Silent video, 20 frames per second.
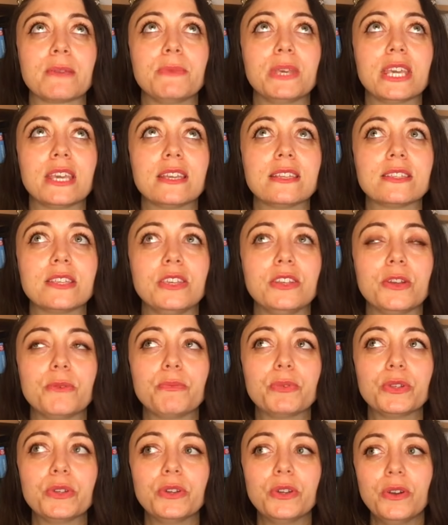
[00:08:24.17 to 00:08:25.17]
Because, you know,
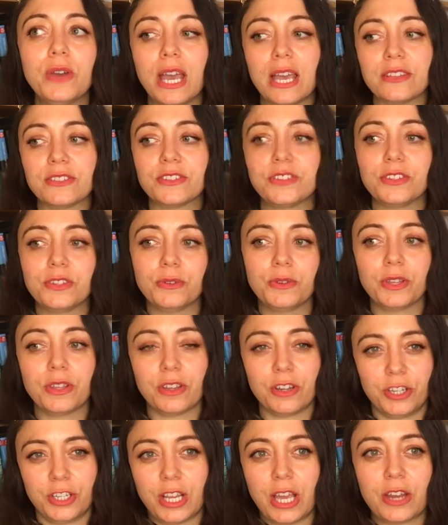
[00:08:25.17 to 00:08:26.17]
Pluto has to do
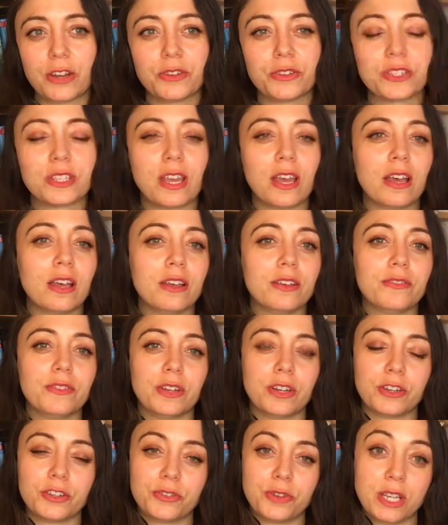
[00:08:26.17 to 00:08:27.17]
with our shadow self
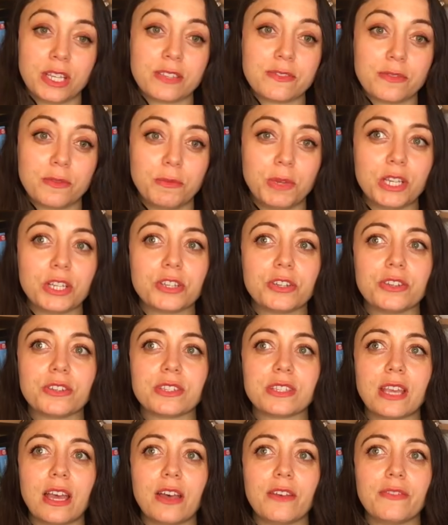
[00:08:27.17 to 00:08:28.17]
and our
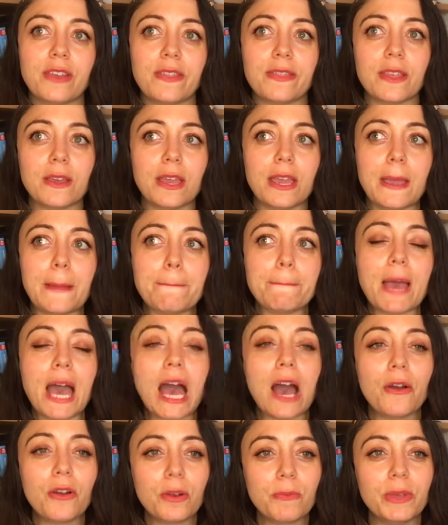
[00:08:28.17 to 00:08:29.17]
transformational self and the
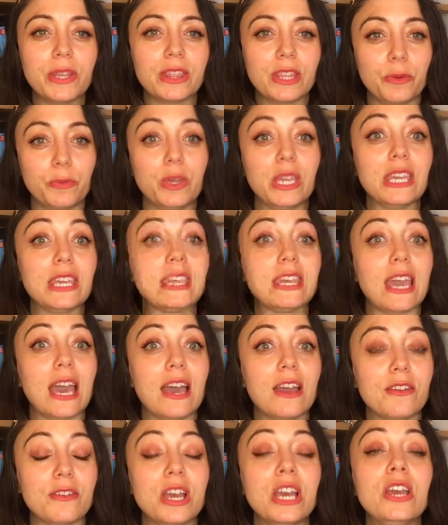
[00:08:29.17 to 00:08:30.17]
empowerment that we
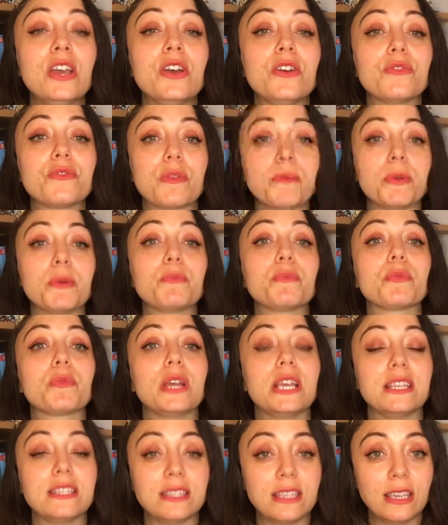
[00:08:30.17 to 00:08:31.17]
get from
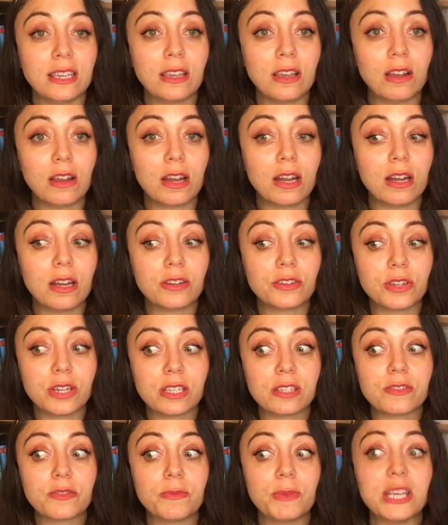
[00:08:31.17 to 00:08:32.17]
embracing our
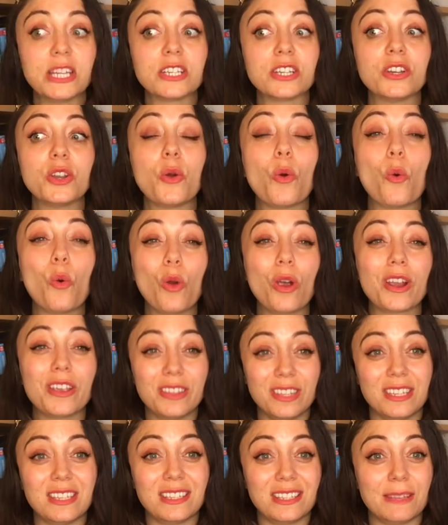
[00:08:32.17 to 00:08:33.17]
transformation,
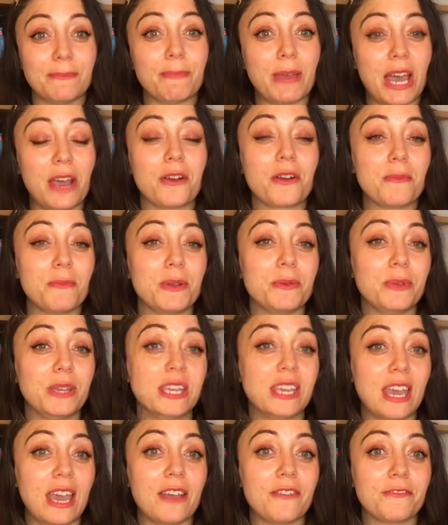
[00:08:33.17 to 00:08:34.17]
or the disempowerment
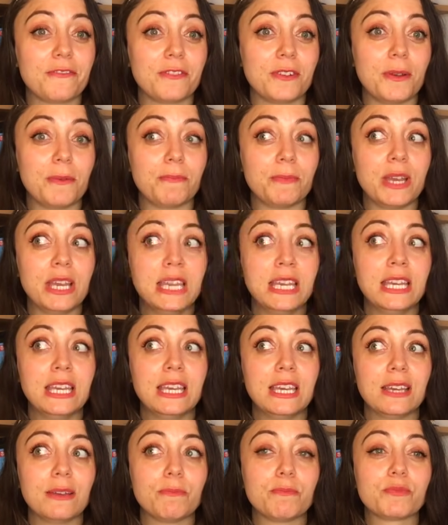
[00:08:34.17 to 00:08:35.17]
we get from
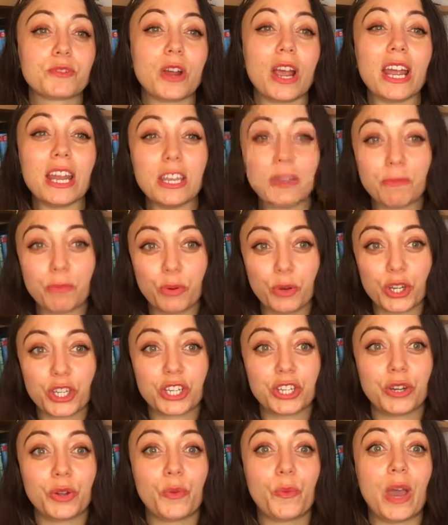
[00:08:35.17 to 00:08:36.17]
trying to
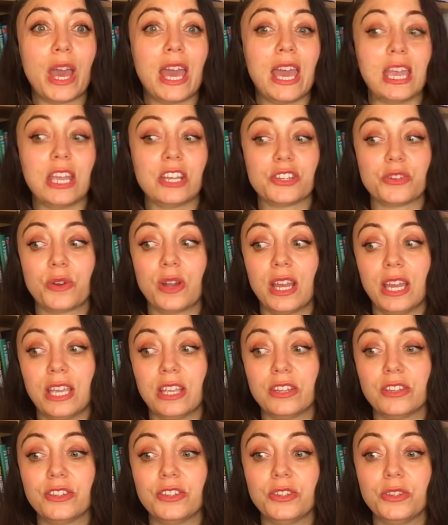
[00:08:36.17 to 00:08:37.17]
push it away,
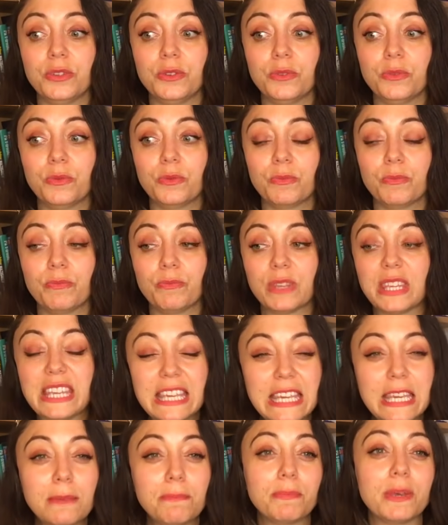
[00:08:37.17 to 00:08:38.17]
trying to
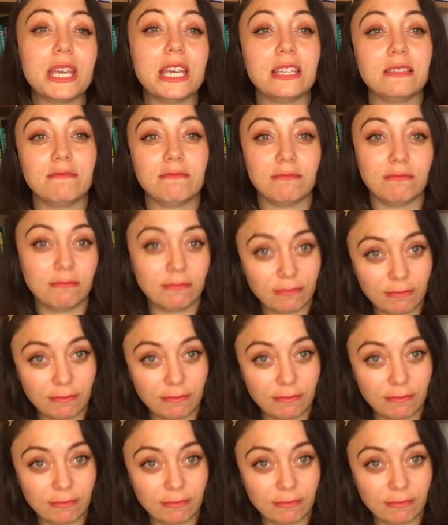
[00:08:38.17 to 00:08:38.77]
keep it